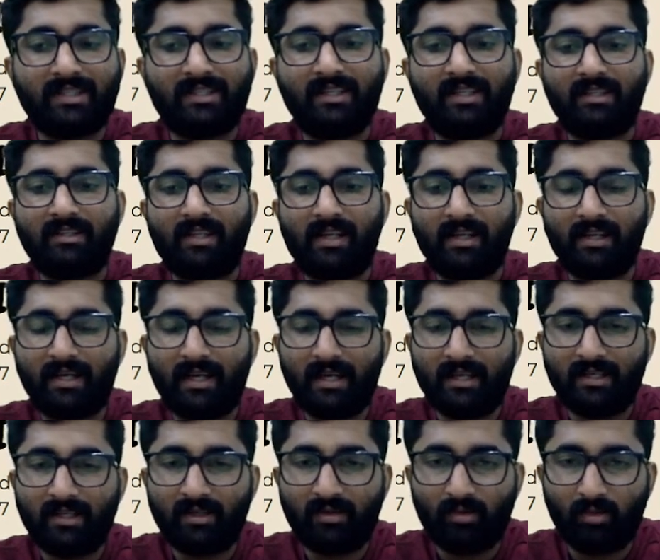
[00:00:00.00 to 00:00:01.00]
did
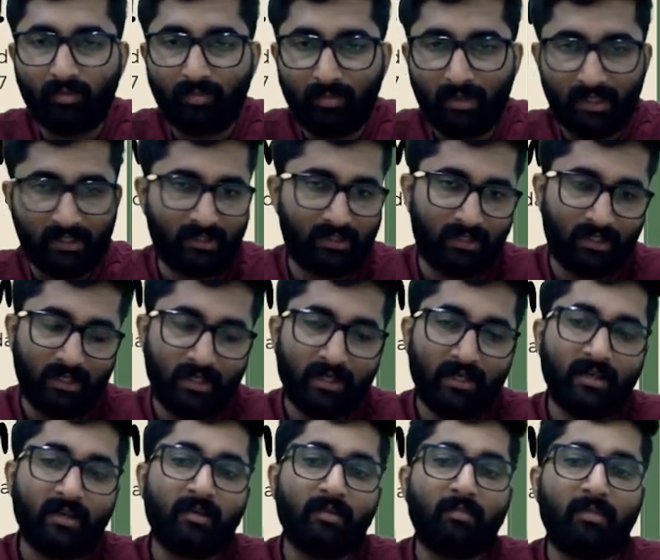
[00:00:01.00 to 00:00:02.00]
Telanganian upmas,
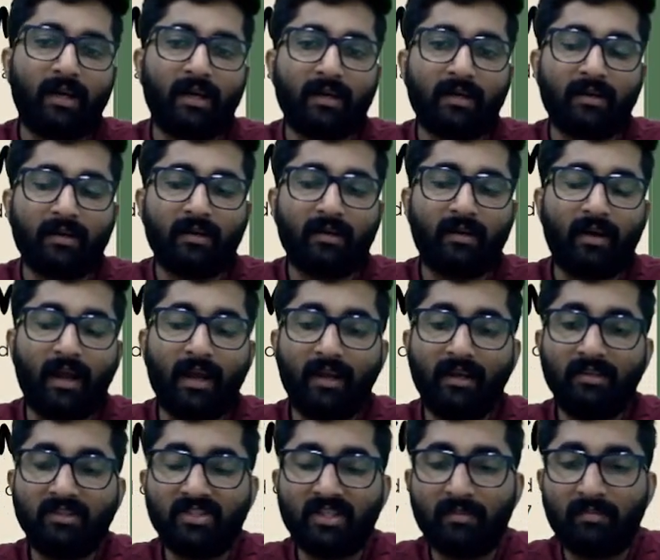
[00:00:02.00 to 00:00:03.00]

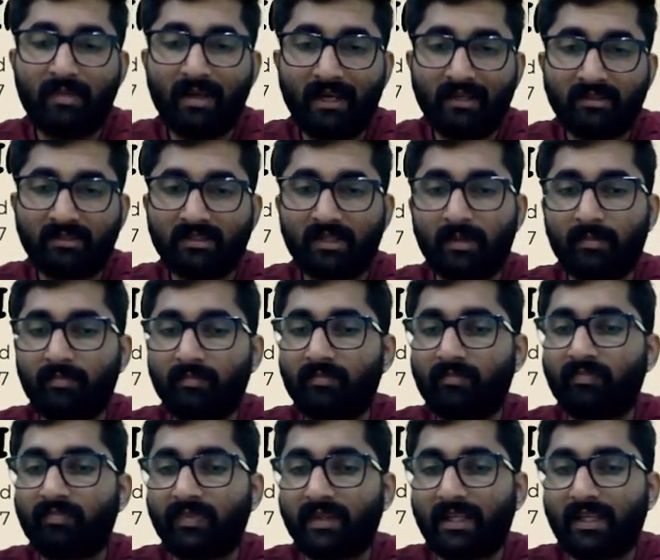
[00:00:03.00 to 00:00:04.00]
and she made some
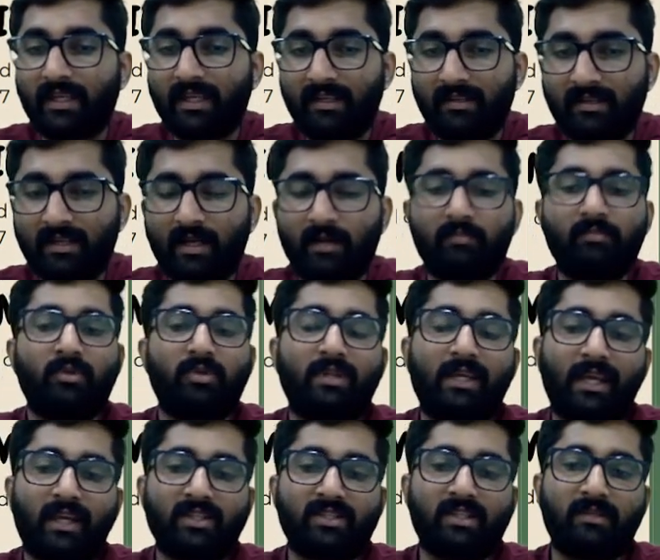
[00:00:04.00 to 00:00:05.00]
income to the
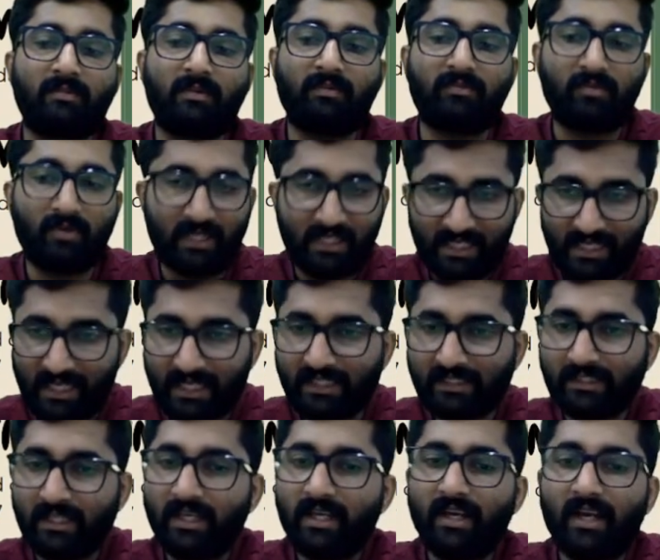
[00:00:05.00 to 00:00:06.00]
extent of 20
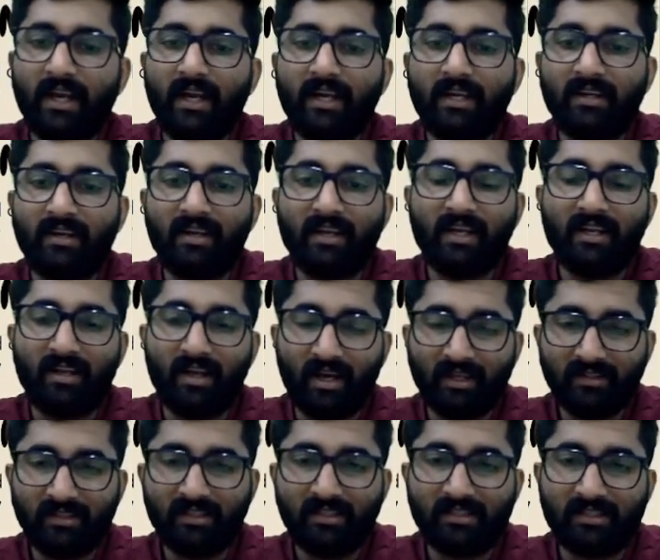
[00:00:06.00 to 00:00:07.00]
lakhs, and in
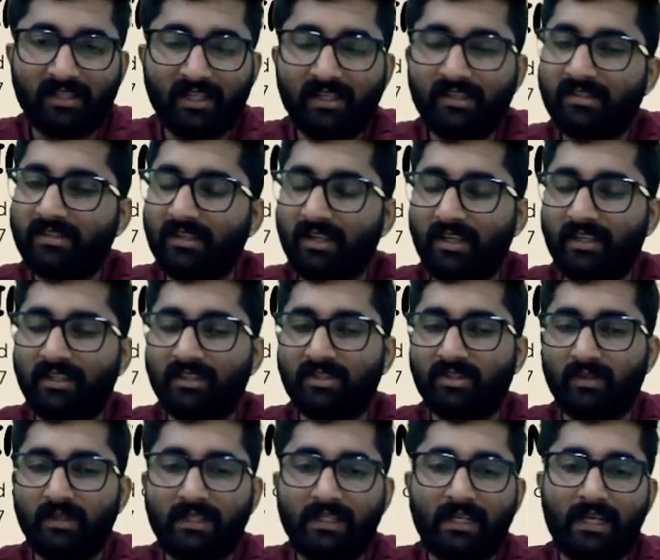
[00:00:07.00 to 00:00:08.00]
other states it is
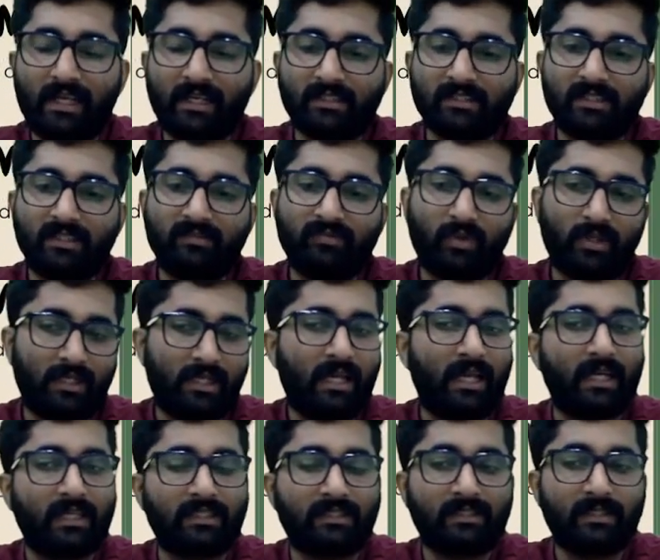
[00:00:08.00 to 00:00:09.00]
20 lakhs and 40
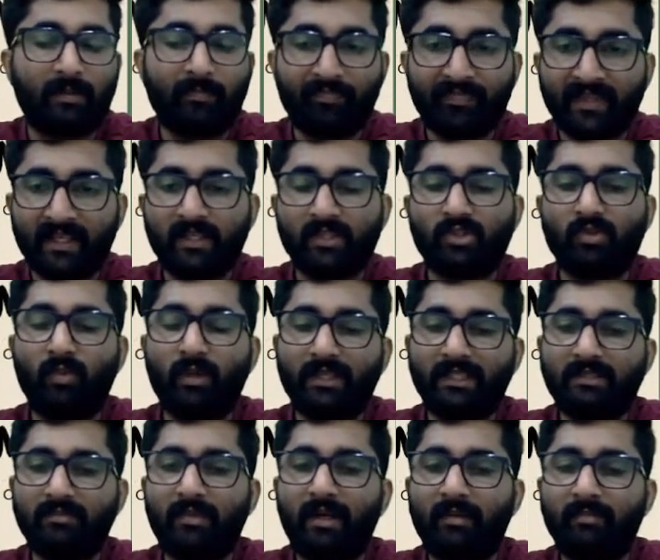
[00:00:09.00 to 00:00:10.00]
lakhs. So what
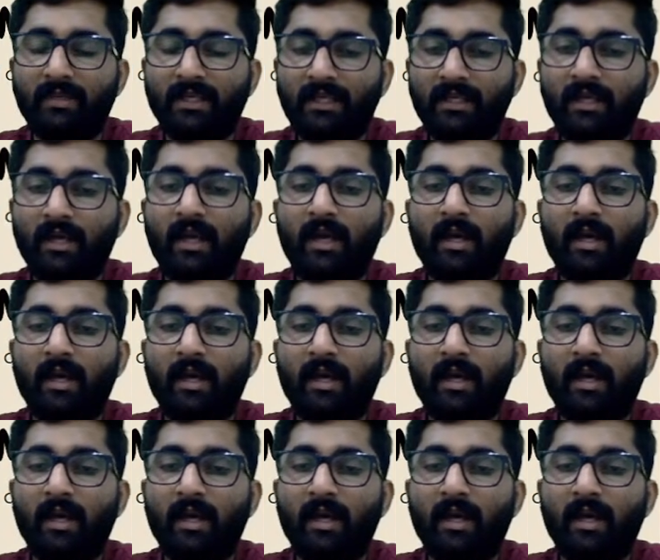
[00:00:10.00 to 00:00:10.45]
is Mami?